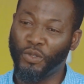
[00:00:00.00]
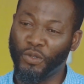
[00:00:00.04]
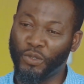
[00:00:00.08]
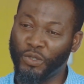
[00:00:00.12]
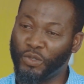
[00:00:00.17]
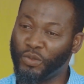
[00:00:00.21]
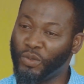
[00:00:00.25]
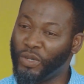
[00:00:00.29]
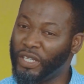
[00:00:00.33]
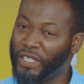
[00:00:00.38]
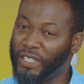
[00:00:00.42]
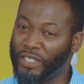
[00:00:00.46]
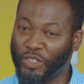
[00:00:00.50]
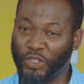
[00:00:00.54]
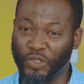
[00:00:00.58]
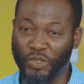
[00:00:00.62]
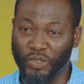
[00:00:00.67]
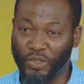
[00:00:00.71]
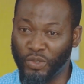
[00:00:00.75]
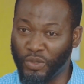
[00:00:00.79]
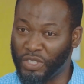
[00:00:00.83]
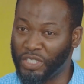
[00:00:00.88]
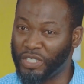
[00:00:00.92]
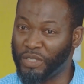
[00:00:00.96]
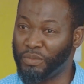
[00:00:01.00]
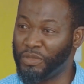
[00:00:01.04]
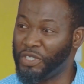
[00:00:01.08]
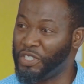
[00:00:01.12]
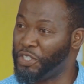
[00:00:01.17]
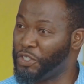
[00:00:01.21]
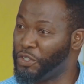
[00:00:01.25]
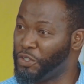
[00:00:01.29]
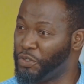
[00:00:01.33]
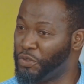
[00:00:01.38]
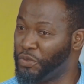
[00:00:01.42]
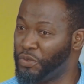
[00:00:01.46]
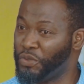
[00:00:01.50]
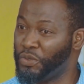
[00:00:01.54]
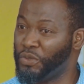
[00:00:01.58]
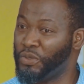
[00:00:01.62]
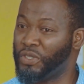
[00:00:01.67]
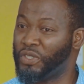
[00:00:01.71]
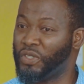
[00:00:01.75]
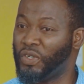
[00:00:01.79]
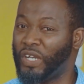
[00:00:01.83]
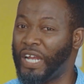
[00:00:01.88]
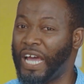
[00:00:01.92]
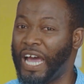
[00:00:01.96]
those who are the social media
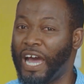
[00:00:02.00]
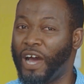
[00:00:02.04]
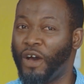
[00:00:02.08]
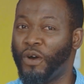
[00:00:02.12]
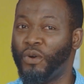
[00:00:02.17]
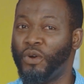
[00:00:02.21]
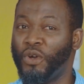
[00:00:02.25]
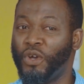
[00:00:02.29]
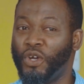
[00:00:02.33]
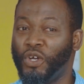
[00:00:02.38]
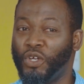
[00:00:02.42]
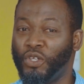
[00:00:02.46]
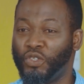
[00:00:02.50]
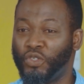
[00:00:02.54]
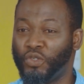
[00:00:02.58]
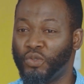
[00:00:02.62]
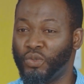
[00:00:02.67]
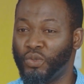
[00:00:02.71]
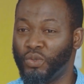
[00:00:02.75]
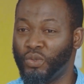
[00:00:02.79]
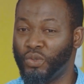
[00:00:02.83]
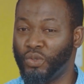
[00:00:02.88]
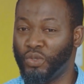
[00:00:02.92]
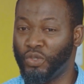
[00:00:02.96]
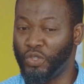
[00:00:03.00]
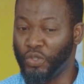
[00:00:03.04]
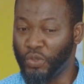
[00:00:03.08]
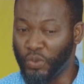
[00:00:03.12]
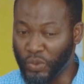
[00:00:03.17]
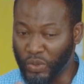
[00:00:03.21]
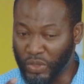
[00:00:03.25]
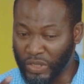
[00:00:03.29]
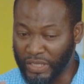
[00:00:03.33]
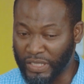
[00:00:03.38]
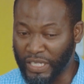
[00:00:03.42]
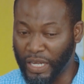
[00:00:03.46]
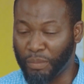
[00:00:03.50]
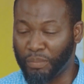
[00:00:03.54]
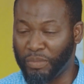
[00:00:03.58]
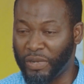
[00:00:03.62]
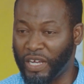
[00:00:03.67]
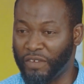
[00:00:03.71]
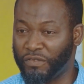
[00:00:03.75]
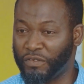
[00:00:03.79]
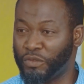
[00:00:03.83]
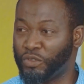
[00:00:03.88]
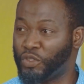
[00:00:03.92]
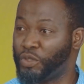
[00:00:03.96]
gurus, on how to use
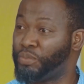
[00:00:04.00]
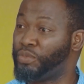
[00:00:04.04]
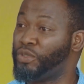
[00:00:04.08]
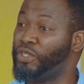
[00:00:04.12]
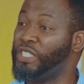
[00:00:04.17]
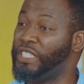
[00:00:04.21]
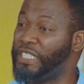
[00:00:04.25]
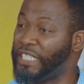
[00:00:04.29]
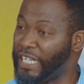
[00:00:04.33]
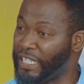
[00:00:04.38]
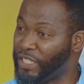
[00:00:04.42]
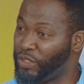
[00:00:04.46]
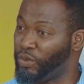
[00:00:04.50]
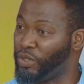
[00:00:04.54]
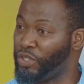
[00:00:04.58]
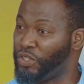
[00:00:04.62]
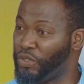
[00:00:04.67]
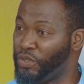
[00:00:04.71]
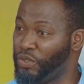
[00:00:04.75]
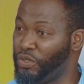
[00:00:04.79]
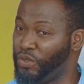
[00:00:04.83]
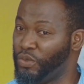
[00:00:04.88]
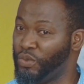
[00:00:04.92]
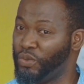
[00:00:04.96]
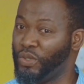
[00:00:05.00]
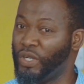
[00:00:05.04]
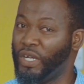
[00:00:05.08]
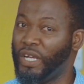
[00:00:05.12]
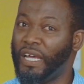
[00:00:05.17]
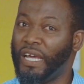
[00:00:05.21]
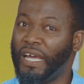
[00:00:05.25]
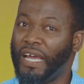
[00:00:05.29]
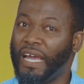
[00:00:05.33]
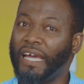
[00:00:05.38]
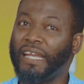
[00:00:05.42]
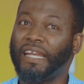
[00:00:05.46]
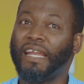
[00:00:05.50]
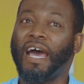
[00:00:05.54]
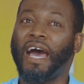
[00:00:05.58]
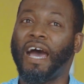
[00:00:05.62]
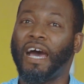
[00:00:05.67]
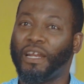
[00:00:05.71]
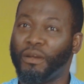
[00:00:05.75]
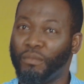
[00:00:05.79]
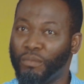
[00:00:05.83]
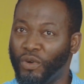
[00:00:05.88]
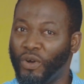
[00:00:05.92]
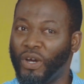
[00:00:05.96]
that platform to project what you do and
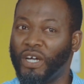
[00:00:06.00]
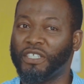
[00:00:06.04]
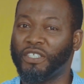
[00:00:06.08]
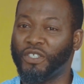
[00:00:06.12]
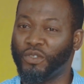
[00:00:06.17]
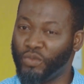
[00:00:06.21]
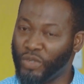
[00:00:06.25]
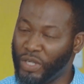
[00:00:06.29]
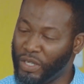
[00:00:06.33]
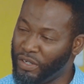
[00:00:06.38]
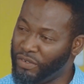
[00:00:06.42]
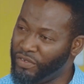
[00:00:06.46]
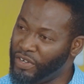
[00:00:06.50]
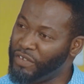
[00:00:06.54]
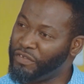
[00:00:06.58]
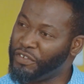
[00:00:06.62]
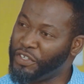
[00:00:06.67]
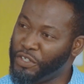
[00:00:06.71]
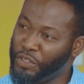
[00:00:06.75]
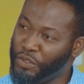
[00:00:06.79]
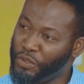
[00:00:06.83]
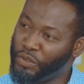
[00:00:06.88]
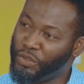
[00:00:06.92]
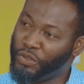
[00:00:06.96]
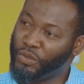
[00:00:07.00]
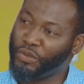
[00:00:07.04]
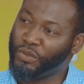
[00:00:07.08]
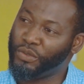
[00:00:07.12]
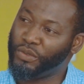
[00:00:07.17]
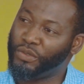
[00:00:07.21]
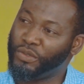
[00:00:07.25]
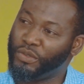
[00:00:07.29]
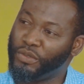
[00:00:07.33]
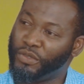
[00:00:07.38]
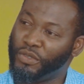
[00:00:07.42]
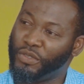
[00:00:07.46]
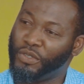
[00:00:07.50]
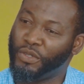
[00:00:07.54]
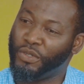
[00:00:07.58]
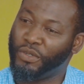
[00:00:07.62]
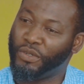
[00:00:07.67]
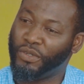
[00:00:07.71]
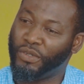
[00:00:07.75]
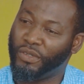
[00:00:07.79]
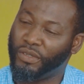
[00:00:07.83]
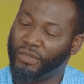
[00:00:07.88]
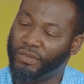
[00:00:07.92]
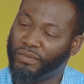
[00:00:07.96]
add more, as it were, revenue to
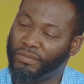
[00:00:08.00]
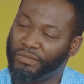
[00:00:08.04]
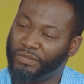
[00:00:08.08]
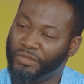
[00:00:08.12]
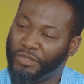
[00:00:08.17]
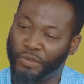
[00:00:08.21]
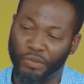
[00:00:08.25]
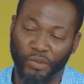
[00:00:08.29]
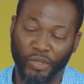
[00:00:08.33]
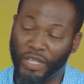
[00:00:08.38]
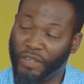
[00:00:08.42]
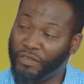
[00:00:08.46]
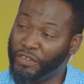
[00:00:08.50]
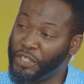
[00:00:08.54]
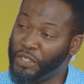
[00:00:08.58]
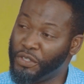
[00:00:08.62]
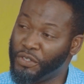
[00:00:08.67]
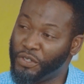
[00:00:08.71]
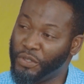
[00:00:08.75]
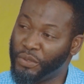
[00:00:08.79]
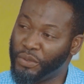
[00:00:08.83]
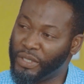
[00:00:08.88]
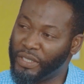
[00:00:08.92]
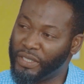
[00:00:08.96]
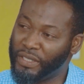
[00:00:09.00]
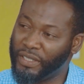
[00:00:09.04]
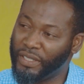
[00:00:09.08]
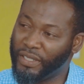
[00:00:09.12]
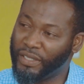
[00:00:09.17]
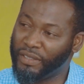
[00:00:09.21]
whatever you're doing.